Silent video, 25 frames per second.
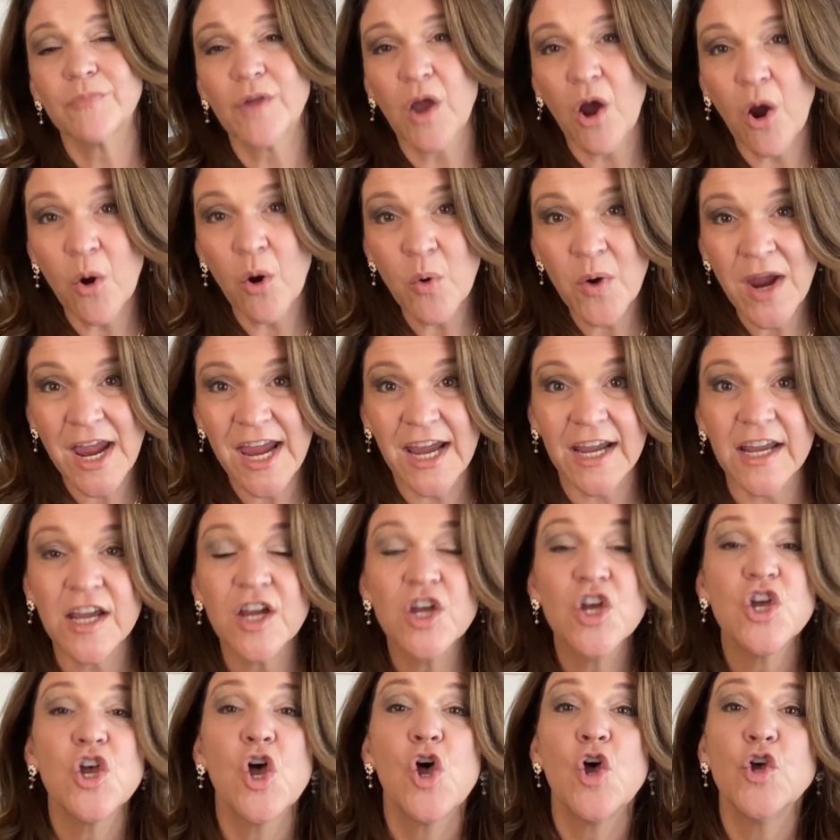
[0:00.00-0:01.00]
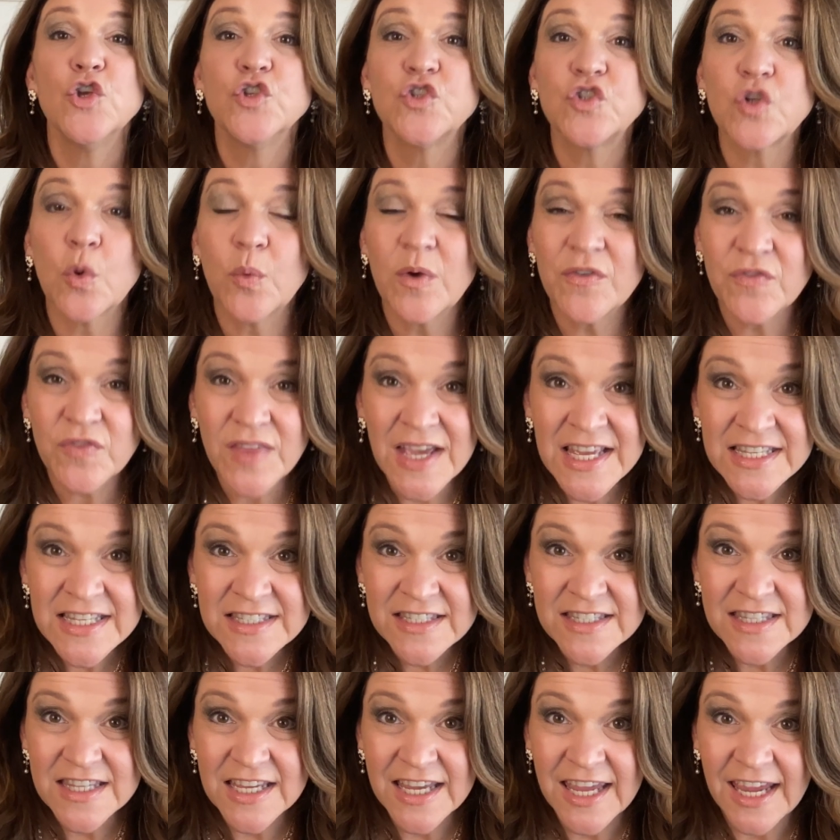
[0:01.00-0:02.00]
Okay, so if that's
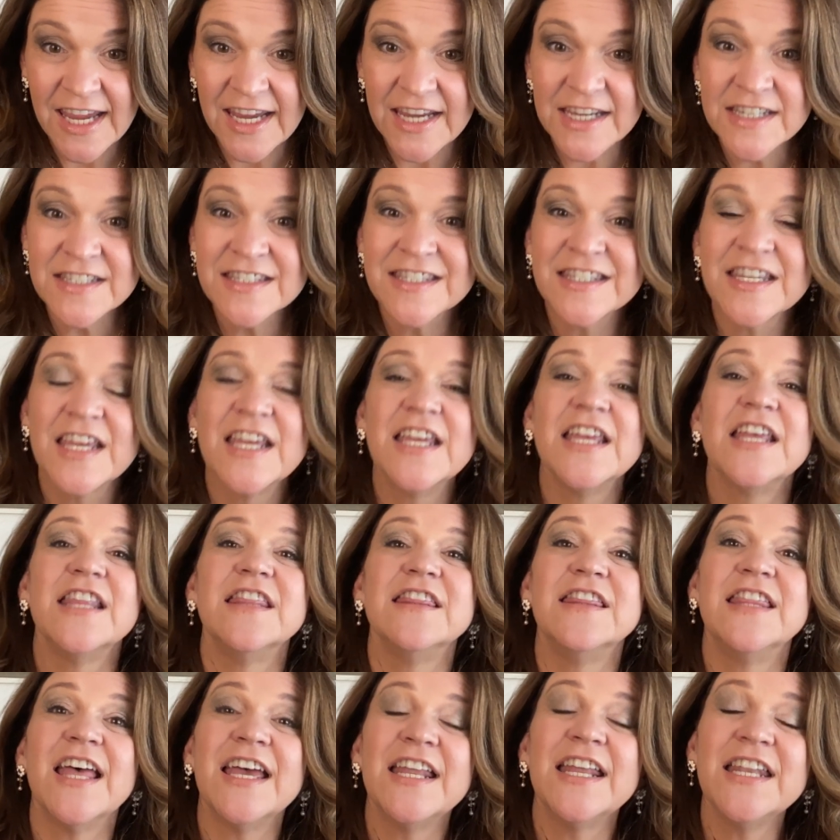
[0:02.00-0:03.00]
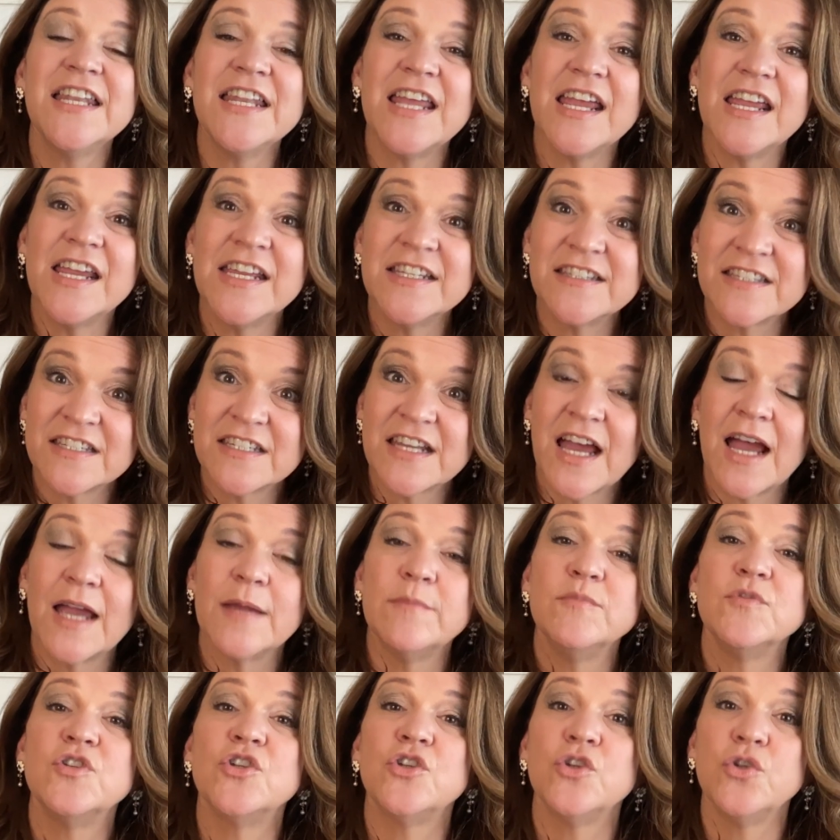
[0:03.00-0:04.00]
the case, then it's
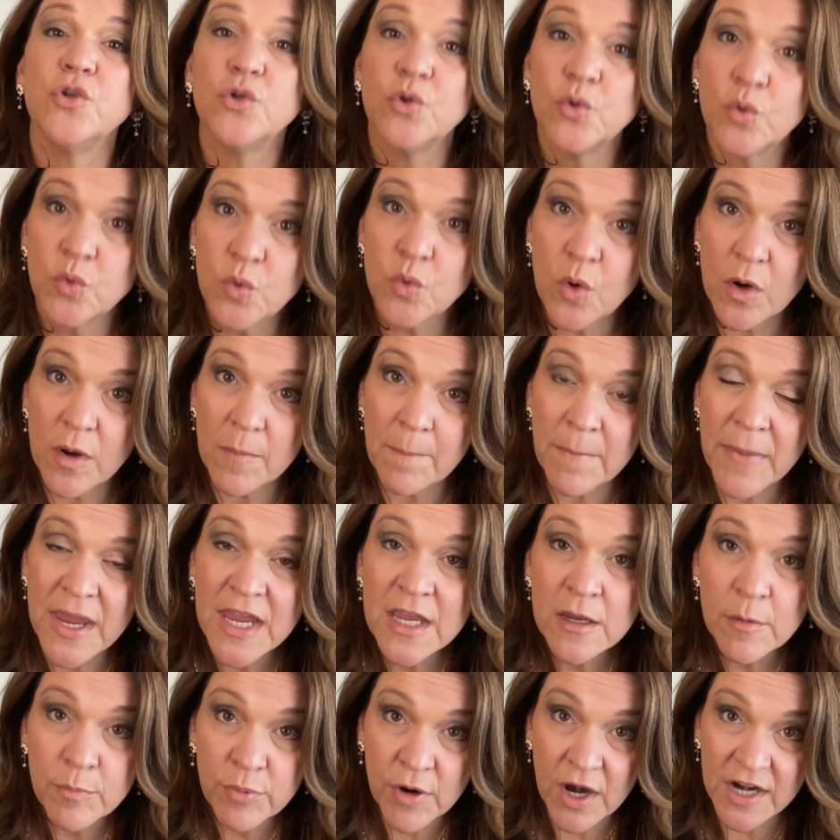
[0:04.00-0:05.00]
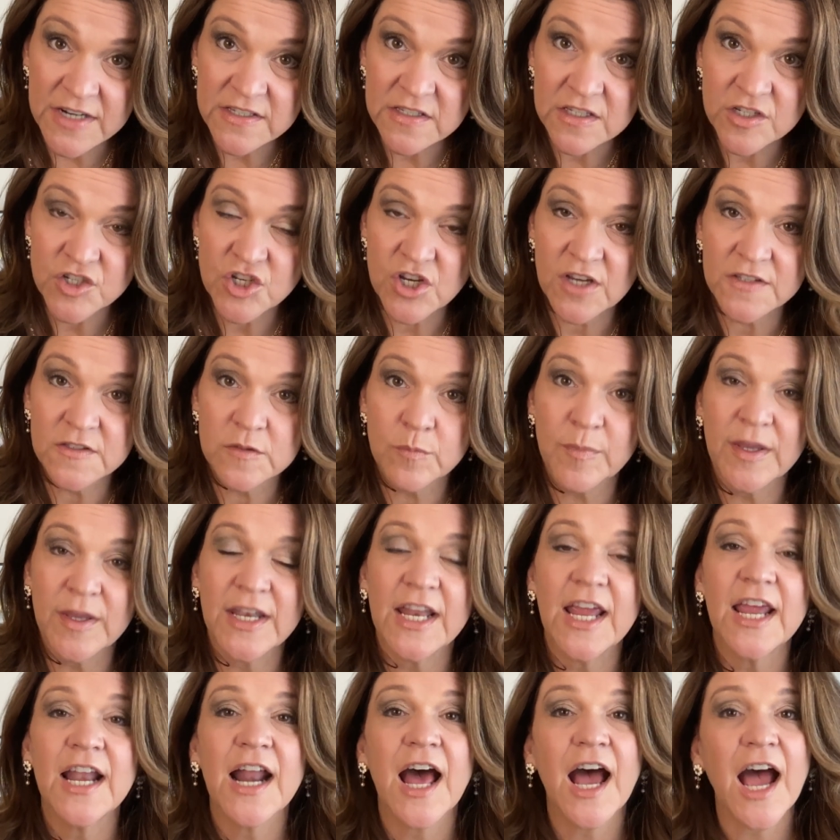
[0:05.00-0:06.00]
time to make a price adjustment.
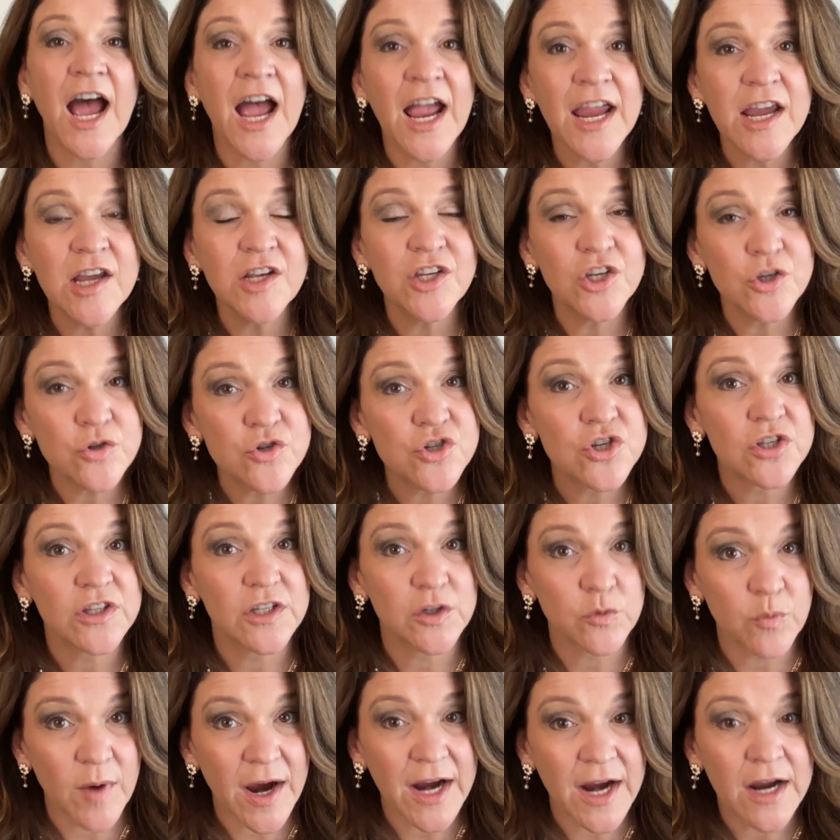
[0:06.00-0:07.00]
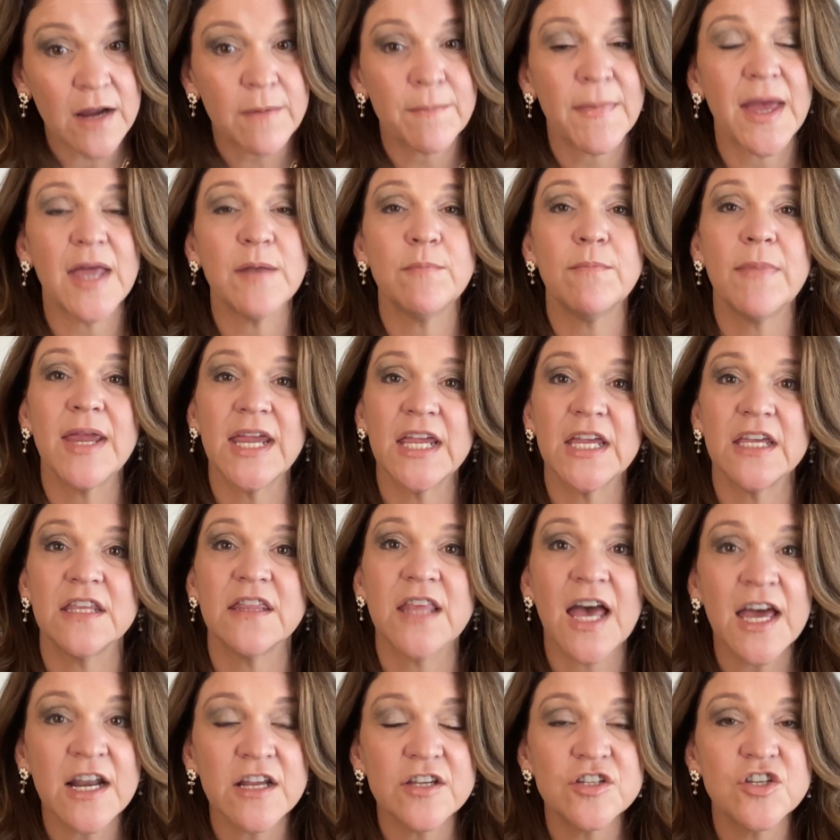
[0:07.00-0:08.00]
And I usually recommend making
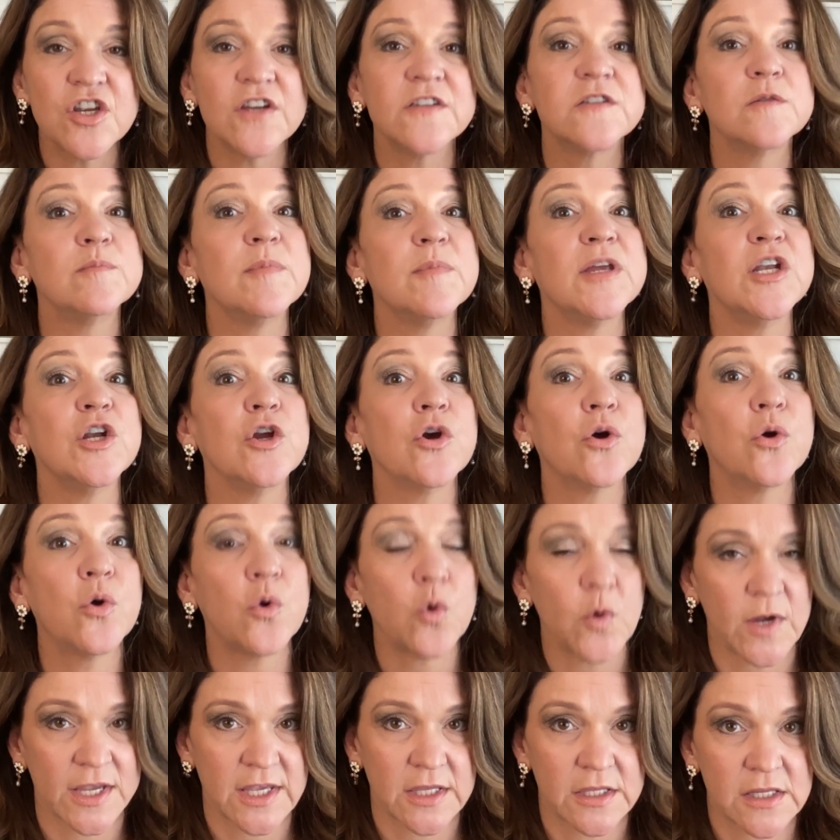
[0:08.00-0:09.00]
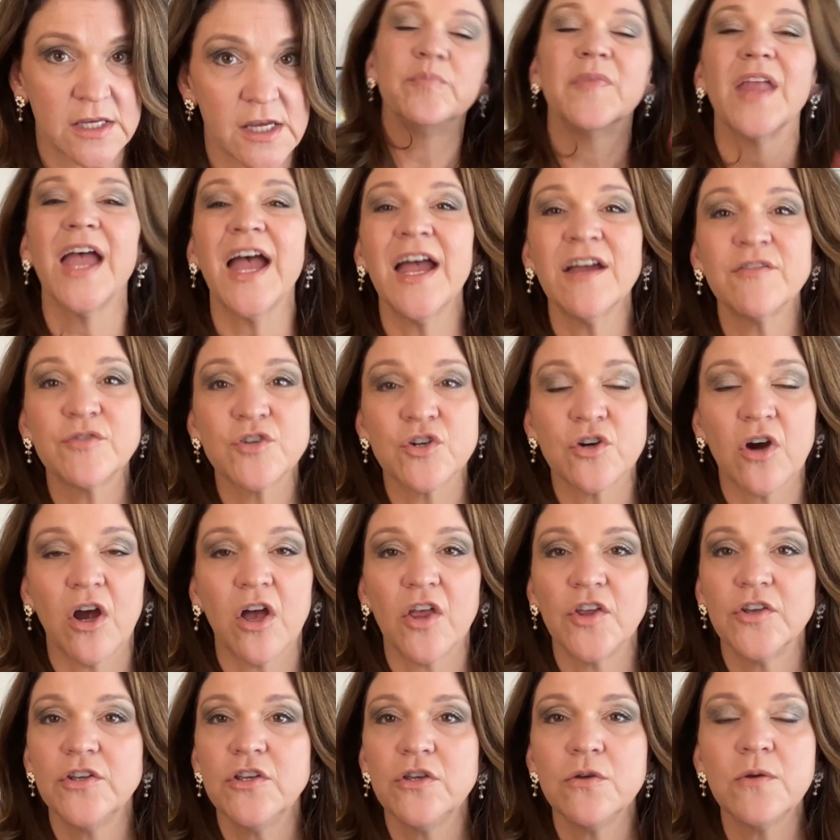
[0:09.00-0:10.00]
that adjustment quickly. After
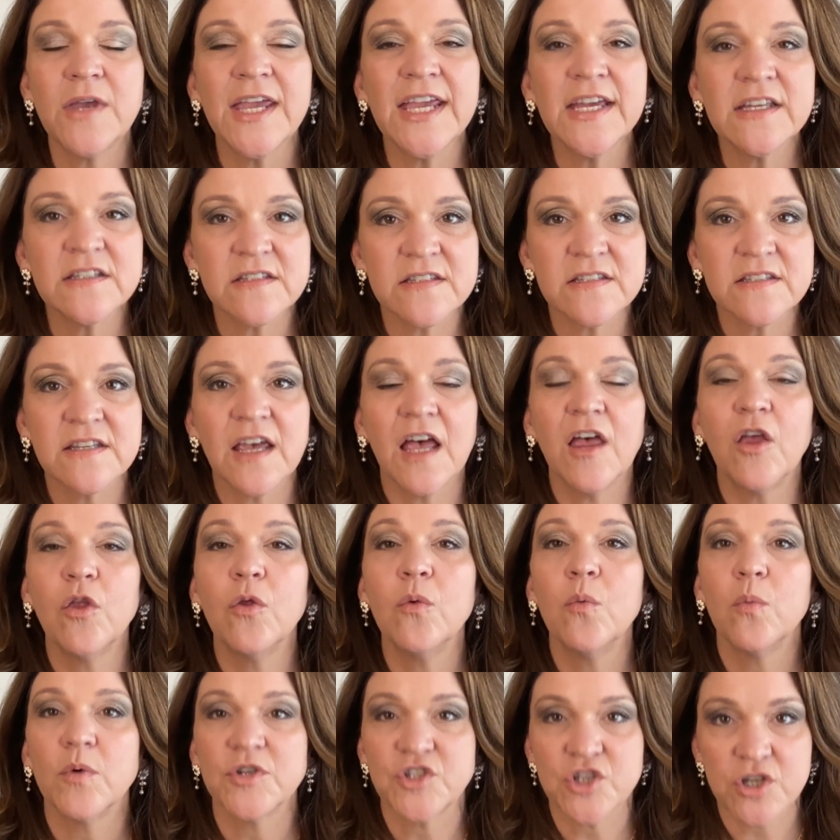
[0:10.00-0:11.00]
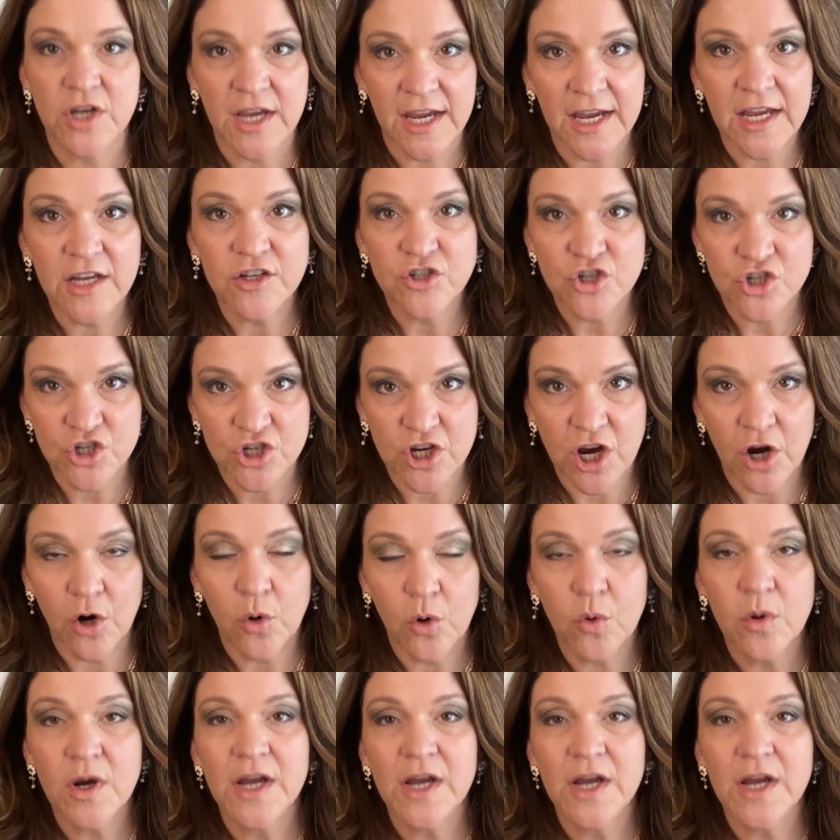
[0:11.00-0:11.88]
all, you can't sell what you can't show.